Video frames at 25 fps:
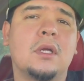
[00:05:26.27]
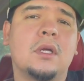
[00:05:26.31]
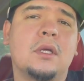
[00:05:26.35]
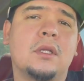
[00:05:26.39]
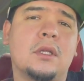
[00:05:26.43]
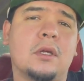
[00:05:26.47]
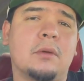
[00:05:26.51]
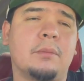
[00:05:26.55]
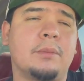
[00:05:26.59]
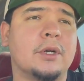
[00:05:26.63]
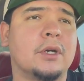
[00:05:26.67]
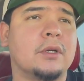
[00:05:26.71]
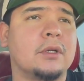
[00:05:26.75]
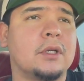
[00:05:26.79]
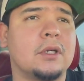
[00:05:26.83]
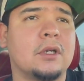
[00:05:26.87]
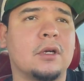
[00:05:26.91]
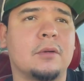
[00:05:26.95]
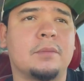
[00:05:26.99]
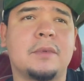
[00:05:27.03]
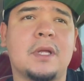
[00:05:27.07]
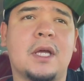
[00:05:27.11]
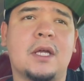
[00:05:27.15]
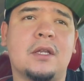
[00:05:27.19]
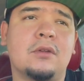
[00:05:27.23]
They're building
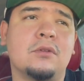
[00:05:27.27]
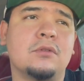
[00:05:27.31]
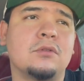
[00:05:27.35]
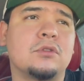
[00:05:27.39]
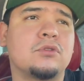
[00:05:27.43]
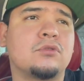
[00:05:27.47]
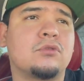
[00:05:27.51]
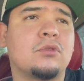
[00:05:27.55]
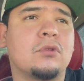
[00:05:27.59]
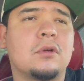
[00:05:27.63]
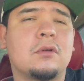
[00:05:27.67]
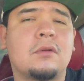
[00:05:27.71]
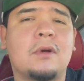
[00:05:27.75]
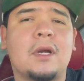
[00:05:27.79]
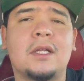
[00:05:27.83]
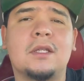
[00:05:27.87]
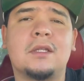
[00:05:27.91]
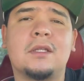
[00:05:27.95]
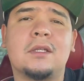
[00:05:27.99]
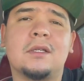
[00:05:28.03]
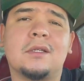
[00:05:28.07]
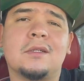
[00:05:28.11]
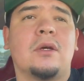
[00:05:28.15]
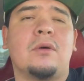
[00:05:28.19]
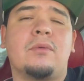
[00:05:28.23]
up that new store right
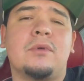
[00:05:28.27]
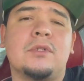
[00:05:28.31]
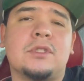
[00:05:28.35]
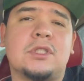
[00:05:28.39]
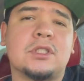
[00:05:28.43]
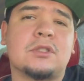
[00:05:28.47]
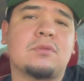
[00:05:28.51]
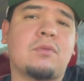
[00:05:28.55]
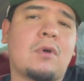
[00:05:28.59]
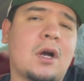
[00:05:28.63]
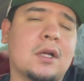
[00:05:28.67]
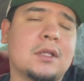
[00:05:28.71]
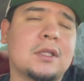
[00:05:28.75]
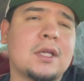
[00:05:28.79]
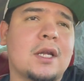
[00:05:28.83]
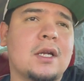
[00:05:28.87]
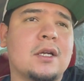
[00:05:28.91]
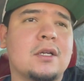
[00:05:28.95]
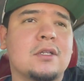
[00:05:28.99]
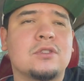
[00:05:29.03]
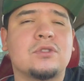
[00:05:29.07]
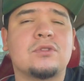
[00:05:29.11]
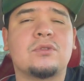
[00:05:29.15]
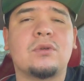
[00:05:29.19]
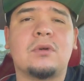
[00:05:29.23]
there. We just walked out of
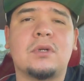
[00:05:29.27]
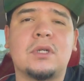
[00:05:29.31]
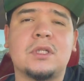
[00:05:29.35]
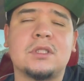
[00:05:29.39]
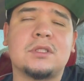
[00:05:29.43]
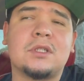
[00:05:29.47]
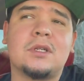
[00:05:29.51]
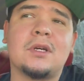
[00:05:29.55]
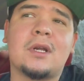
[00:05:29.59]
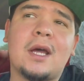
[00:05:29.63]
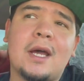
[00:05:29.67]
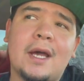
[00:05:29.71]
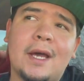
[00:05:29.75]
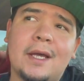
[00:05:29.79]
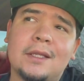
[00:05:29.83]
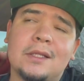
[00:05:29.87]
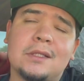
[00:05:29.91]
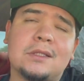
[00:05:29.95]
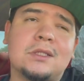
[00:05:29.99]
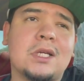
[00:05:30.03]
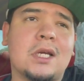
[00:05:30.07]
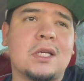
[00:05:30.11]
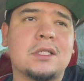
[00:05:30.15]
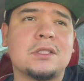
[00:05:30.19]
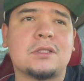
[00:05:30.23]
the store and it's good I had the
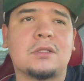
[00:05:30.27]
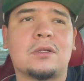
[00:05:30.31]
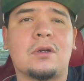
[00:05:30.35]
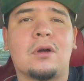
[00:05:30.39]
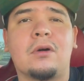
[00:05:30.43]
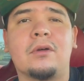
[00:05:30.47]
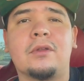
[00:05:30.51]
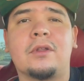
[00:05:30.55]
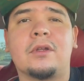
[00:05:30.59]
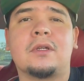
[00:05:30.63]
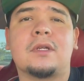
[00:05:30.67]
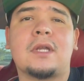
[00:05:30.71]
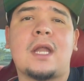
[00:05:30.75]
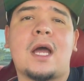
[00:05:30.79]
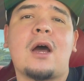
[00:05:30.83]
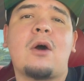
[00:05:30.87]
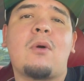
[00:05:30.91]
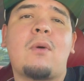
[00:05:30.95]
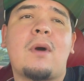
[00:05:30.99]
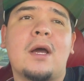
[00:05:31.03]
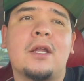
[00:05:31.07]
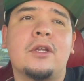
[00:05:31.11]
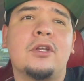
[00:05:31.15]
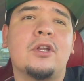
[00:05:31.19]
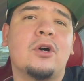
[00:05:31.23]
chance to go there. Now
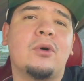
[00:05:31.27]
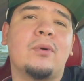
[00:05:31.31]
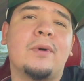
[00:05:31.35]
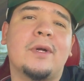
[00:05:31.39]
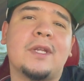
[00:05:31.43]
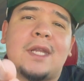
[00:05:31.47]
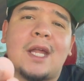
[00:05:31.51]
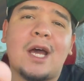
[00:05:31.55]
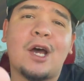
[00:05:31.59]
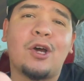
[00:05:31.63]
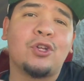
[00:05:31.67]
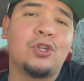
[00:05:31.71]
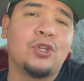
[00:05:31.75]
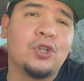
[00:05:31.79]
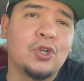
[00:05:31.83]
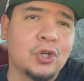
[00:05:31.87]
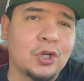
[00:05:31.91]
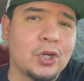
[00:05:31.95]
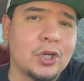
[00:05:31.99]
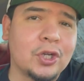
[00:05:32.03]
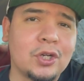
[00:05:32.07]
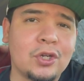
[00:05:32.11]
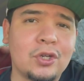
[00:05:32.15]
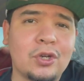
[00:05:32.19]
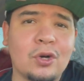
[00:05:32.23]
I know, and now you're
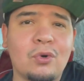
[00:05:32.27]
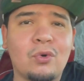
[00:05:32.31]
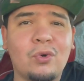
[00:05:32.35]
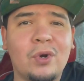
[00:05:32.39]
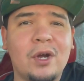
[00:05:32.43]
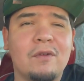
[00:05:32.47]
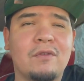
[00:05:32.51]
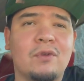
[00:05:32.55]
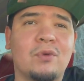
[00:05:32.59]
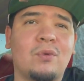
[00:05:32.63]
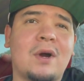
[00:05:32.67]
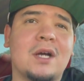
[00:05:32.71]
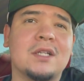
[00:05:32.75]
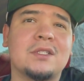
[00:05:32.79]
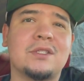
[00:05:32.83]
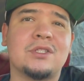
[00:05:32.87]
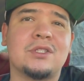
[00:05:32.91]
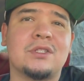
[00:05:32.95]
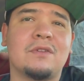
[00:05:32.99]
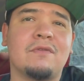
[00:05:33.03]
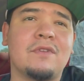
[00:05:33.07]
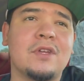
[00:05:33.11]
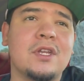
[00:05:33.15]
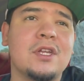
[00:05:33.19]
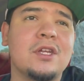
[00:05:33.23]
gonna know, whoever watches
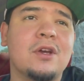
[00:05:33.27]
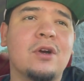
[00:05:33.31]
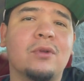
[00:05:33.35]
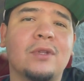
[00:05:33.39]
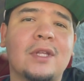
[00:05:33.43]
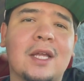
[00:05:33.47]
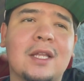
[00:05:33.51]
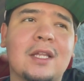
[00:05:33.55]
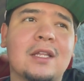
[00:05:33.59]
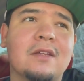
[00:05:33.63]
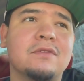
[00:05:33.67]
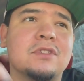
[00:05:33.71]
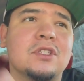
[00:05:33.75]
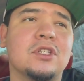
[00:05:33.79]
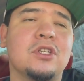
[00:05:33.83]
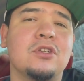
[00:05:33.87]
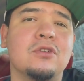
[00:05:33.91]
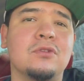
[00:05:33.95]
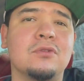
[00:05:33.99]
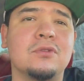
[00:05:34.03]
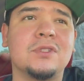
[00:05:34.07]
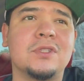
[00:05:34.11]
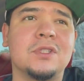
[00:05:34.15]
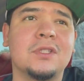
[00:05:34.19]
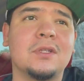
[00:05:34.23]
the video that lives in
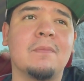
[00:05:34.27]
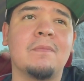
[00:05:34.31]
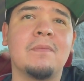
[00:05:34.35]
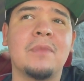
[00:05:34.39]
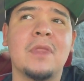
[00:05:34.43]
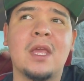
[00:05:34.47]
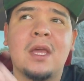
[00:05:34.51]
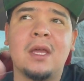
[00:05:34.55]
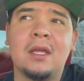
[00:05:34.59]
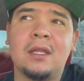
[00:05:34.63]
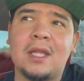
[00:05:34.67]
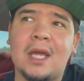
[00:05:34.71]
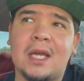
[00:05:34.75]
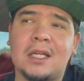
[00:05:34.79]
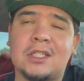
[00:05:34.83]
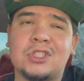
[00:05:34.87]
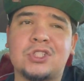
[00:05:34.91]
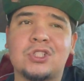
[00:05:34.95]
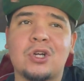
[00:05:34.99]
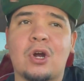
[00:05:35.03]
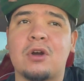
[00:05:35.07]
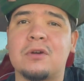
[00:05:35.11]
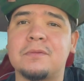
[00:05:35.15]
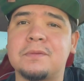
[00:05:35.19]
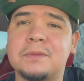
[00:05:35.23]
Houston, that
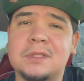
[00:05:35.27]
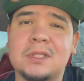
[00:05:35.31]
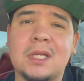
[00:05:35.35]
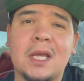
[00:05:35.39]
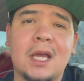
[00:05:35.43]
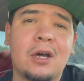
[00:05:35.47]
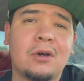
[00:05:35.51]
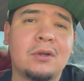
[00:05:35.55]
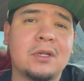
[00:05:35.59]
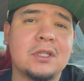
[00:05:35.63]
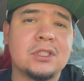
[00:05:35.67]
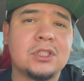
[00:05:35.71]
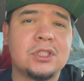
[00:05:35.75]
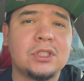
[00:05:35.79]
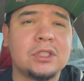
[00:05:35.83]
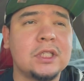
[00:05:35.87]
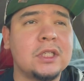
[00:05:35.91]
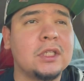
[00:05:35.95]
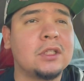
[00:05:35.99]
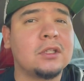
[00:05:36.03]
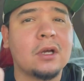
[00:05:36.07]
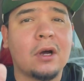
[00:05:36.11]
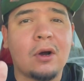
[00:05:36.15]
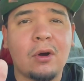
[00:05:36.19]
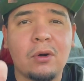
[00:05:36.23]
Sharpstown and
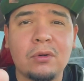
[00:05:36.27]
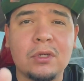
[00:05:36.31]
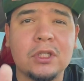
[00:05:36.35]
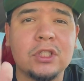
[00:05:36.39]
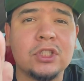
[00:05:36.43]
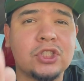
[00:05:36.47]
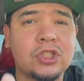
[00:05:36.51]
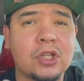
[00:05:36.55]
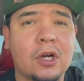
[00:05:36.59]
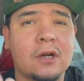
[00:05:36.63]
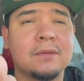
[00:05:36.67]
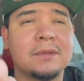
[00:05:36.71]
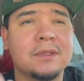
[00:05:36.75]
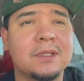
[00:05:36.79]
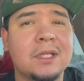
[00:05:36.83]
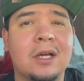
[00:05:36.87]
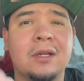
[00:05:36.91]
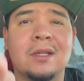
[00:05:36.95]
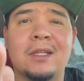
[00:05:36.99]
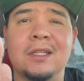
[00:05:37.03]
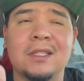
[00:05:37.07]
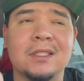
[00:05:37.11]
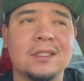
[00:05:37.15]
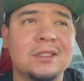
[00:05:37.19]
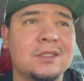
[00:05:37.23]
Chic, the only
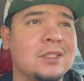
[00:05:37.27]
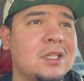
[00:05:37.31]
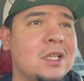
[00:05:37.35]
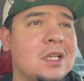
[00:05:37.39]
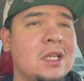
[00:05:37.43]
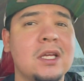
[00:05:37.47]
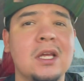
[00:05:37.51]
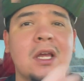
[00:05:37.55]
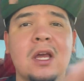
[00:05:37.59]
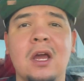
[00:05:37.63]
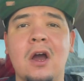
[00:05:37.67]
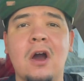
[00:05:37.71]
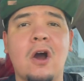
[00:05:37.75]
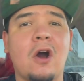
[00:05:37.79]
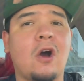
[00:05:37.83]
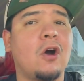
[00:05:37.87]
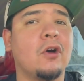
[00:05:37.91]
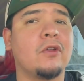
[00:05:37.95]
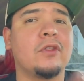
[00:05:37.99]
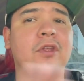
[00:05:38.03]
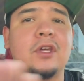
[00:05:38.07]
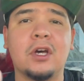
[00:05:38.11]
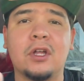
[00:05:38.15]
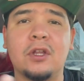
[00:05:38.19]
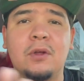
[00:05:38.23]
Sharpstown in the city,
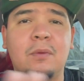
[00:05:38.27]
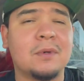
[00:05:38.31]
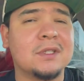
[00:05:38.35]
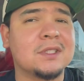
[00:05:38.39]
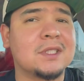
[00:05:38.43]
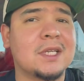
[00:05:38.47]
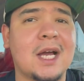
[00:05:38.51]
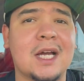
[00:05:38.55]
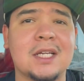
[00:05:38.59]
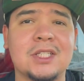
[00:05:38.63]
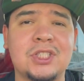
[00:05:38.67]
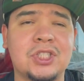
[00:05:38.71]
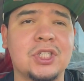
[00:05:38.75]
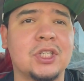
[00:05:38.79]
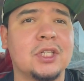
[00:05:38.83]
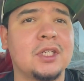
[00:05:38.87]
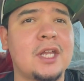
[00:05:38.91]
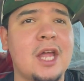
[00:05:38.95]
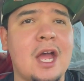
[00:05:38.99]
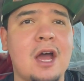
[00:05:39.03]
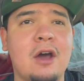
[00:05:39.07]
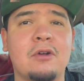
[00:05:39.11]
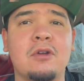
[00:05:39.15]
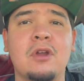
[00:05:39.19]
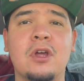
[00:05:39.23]
all the other ones got shut
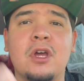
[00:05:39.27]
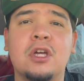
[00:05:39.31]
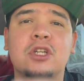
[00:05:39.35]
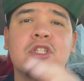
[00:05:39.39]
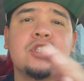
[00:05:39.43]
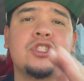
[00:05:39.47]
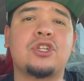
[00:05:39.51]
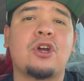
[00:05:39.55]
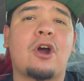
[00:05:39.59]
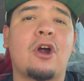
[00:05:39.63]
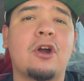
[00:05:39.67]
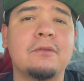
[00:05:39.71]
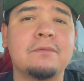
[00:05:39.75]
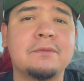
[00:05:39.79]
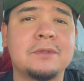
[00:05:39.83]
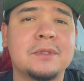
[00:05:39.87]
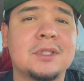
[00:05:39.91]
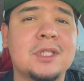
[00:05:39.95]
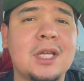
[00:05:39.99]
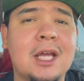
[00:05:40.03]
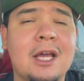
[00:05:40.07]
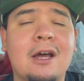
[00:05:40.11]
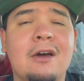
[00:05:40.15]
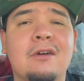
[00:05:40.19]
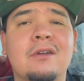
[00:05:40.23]
down.
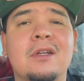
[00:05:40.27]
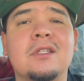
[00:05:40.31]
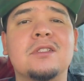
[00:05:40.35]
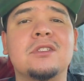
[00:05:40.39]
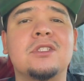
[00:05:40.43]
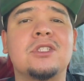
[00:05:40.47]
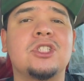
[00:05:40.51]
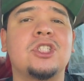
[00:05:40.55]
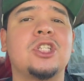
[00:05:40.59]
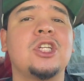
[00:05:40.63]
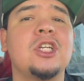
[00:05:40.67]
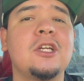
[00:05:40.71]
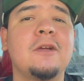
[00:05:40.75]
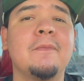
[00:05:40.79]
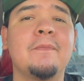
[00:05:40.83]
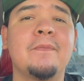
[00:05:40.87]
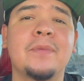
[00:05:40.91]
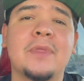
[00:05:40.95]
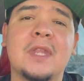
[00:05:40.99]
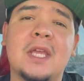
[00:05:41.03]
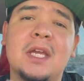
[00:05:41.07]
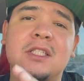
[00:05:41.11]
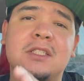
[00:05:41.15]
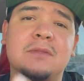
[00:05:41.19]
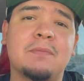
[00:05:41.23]
Sharpstown and Chic
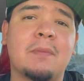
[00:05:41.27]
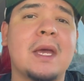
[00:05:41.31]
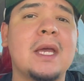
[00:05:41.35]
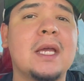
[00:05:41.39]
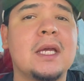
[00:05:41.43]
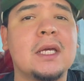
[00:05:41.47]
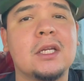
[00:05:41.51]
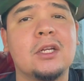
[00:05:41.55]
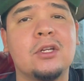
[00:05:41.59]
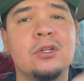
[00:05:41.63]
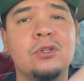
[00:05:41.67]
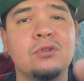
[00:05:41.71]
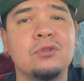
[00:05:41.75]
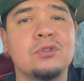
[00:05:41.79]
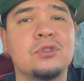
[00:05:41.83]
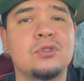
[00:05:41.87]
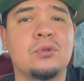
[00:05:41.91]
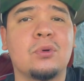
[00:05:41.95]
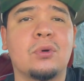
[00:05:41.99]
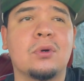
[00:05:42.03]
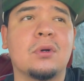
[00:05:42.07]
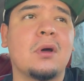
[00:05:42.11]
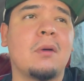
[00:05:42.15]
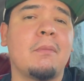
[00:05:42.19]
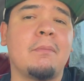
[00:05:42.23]
is making a new
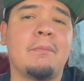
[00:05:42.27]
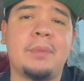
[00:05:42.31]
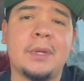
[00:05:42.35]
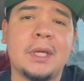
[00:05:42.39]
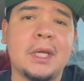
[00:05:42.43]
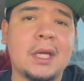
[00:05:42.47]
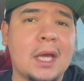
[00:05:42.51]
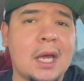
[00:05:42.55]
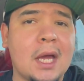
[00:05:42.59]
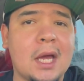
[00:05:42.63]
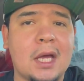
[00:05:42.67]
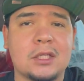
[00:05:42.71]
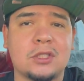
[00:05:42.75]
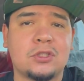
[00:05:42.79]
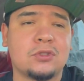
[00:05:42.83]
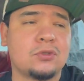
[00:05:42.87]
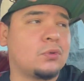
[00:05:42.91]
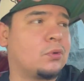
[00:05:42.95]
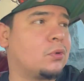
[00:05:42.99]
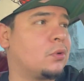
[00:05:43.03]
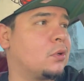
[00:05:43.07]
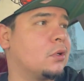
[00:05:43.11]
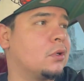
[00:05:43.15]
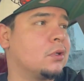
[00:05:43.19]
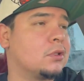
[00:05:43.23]
store, a big ass
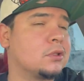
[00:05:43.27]
store.